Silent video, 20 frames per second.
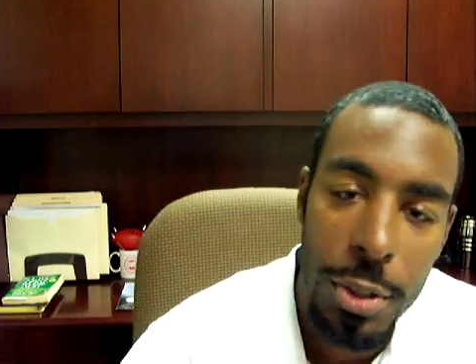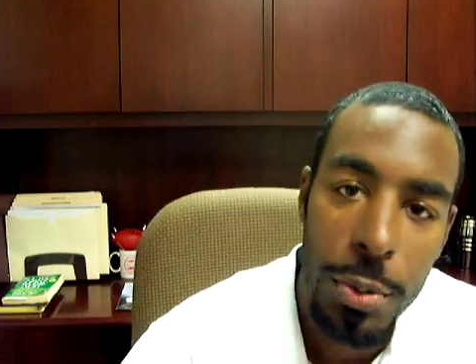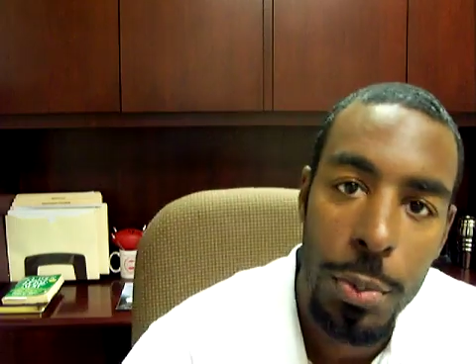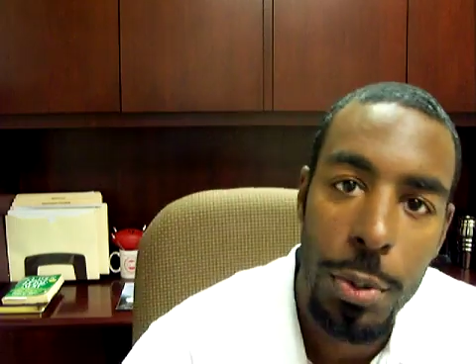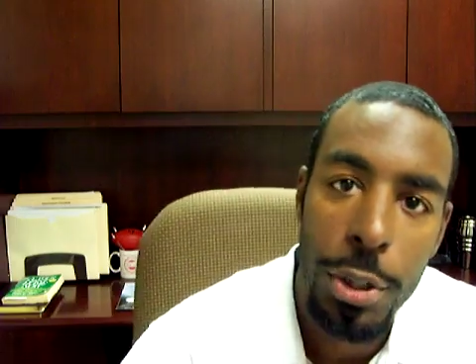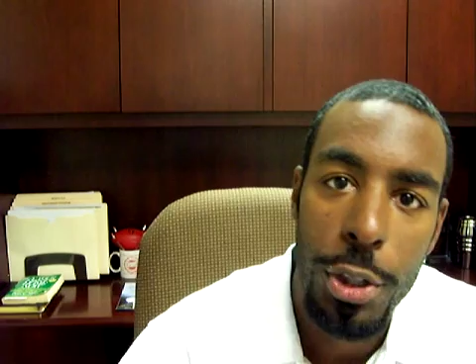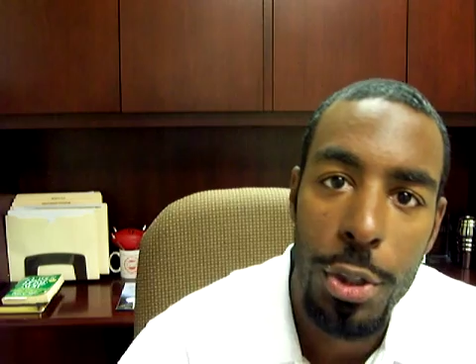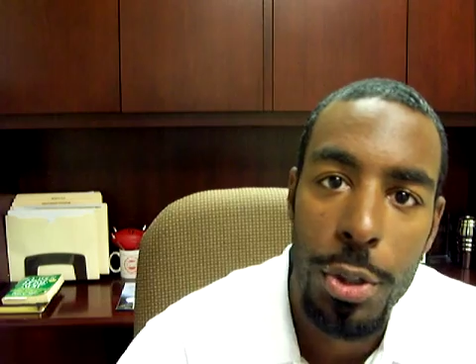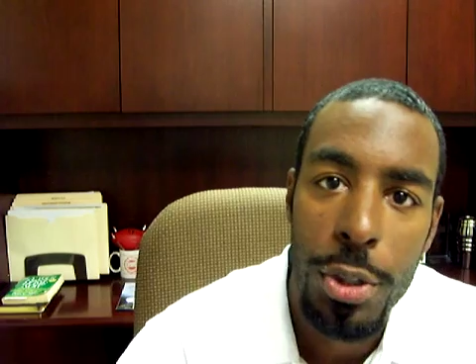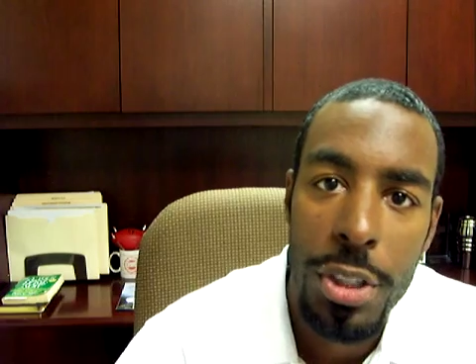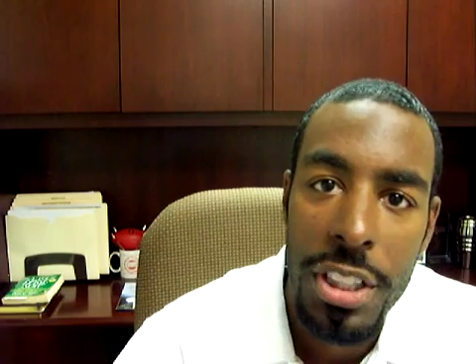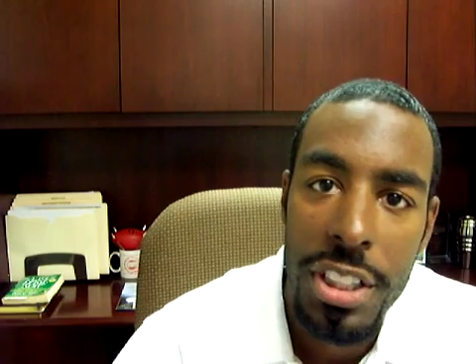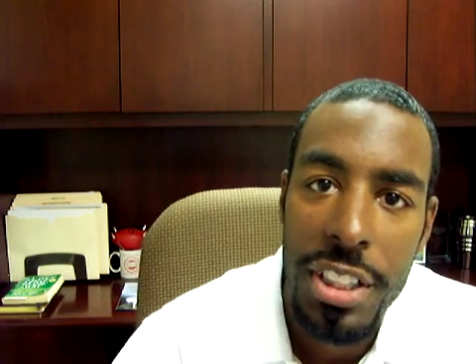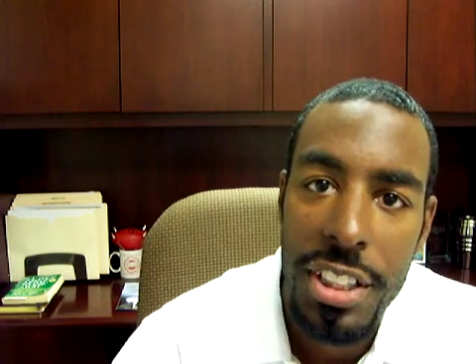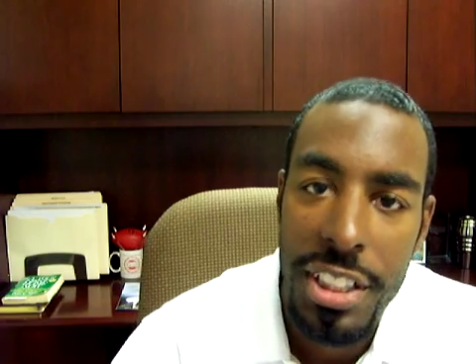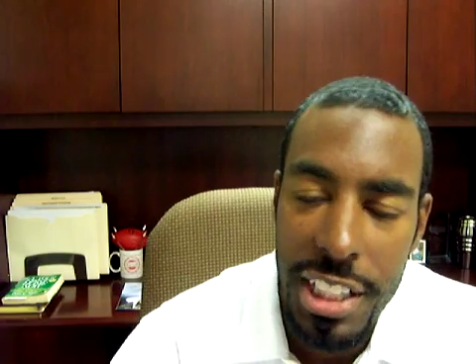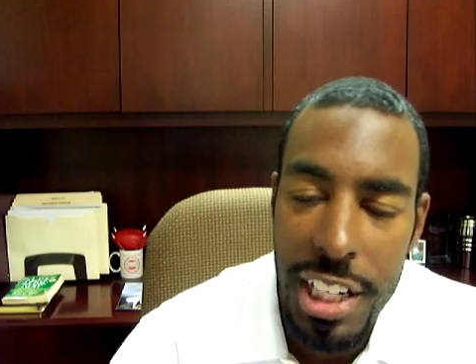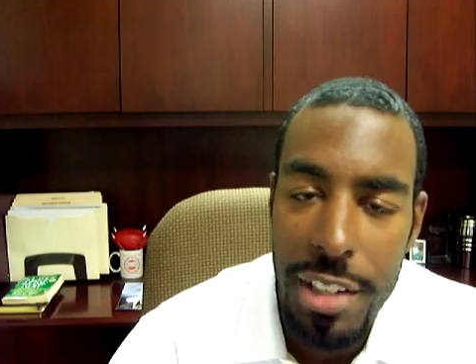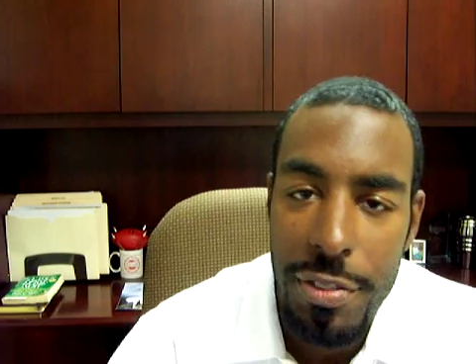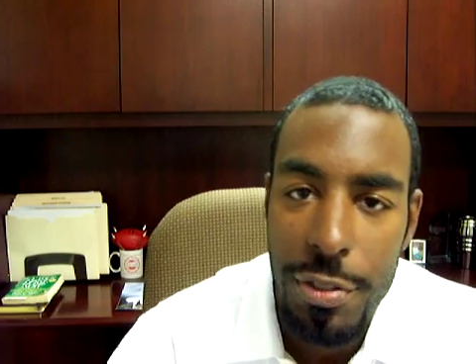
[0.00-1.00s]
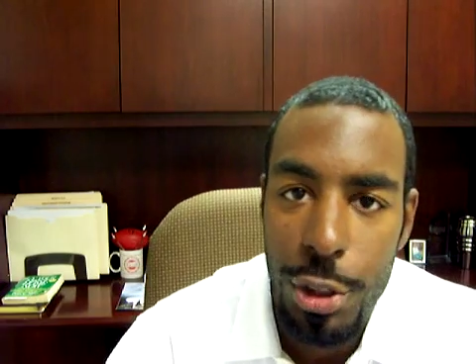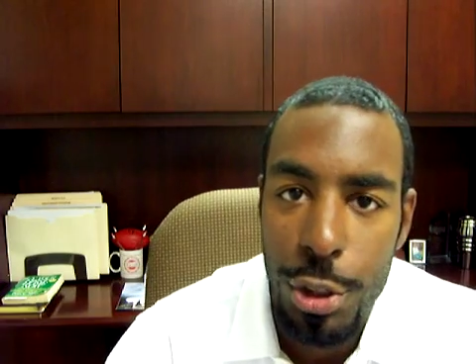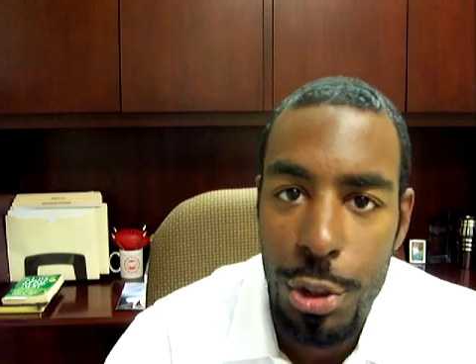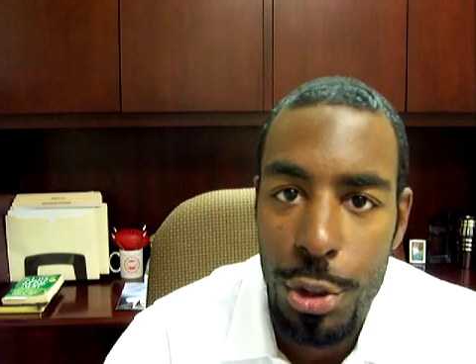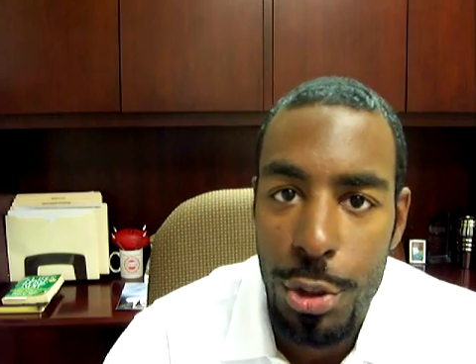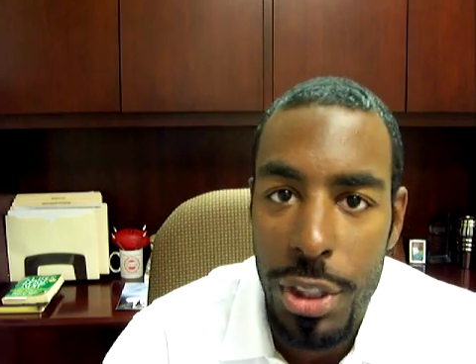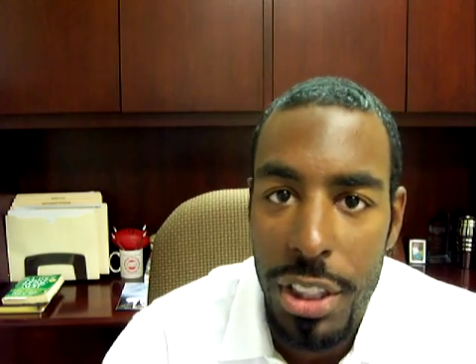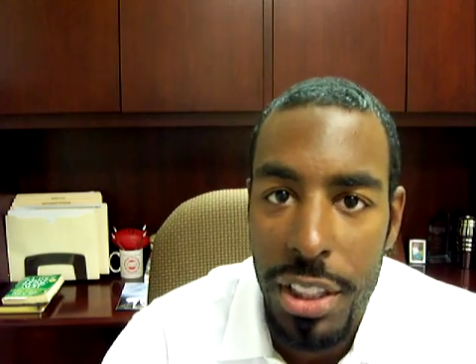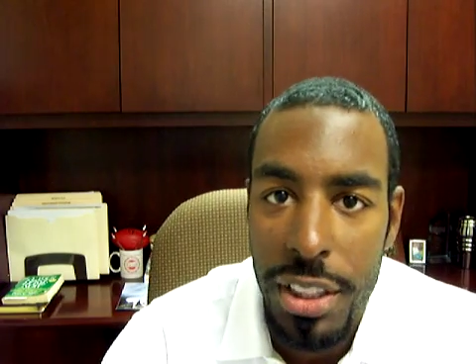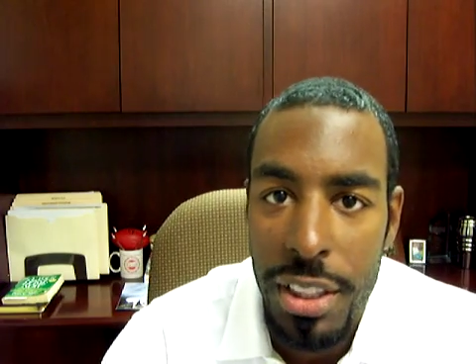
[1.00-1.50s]
Well, good
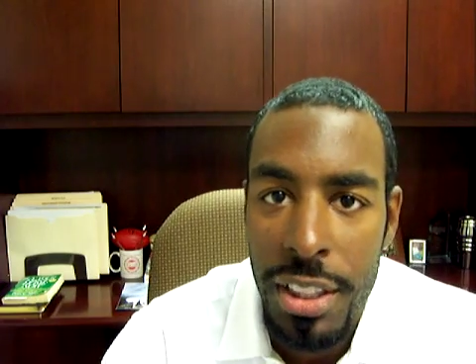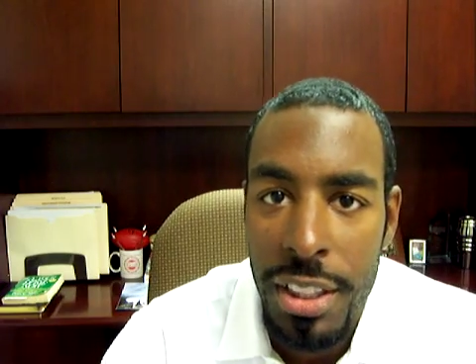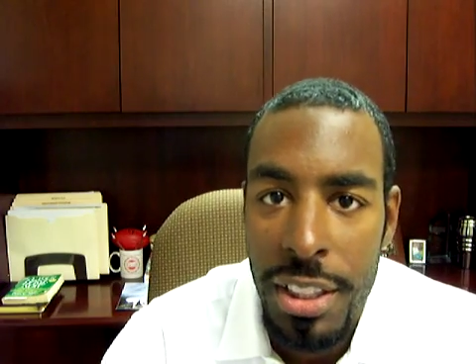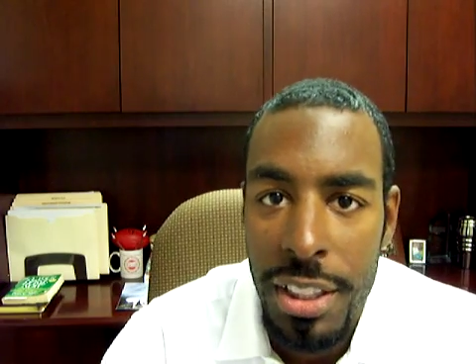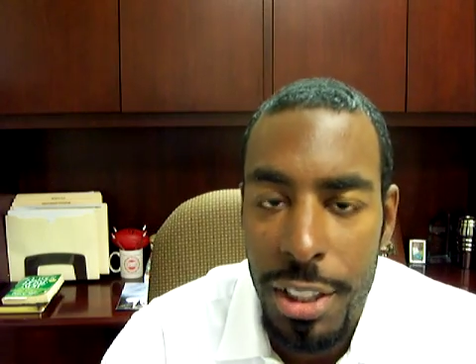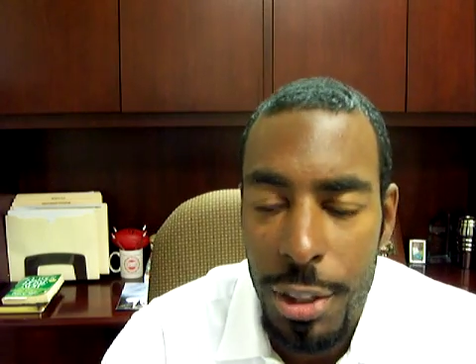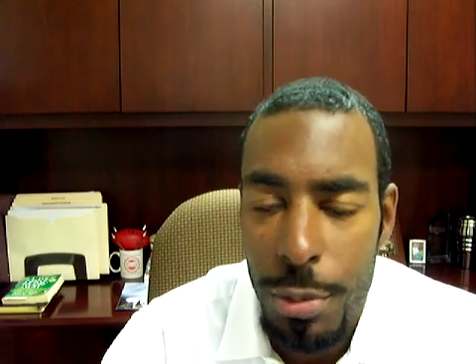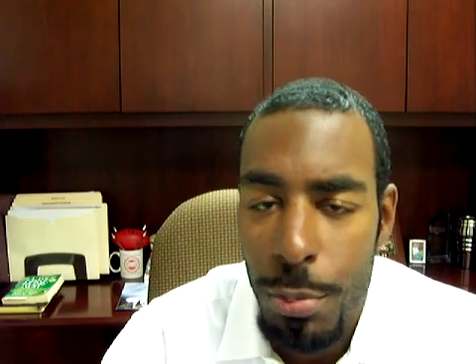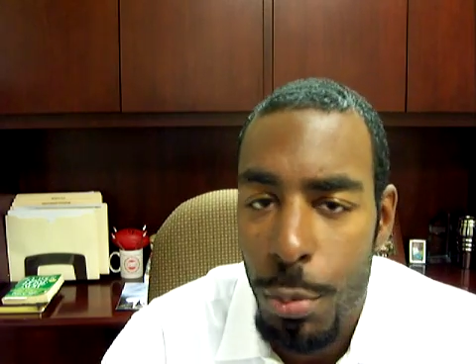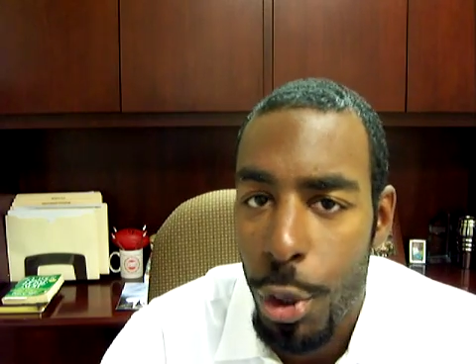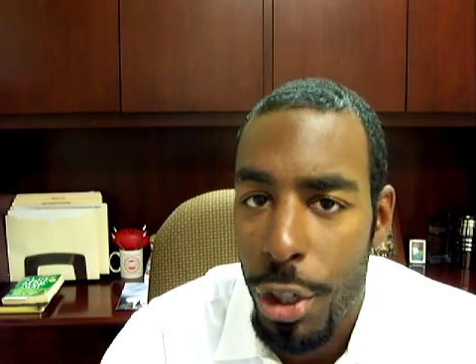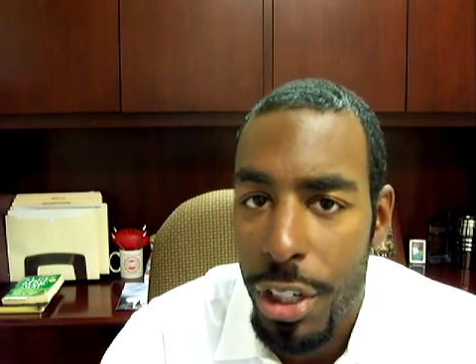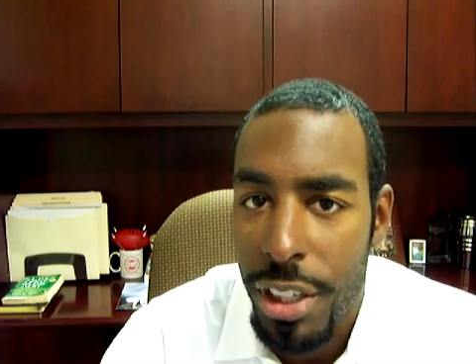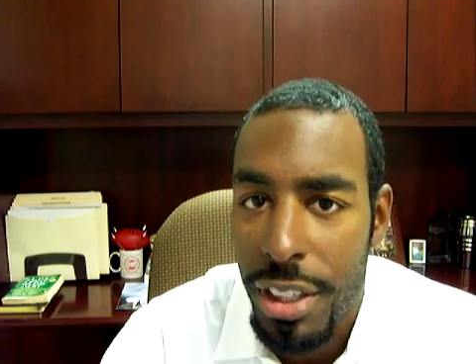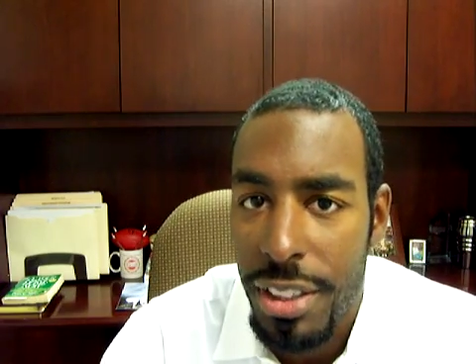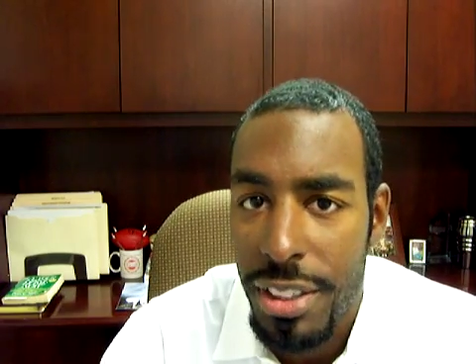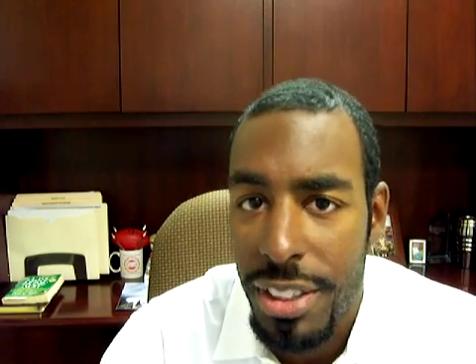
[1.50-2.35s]
afternoon and good morning,